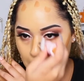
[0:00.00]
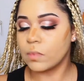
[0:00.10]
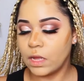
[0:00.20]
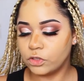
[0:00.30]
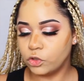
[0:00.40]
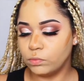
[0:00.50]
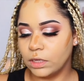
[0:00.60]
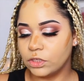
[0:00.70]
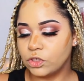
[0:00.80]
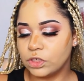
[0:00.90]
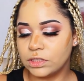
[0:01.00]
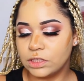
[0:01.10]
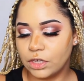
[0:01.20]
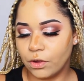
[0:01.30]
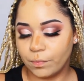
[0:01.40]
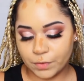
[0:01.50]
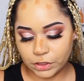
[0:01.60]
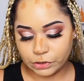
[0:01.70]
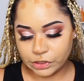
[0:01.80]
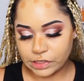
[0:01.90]
Not too much. Just, you know, a
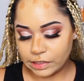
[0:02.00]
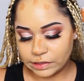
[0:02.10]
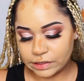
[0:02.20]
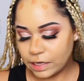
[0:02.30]
little some.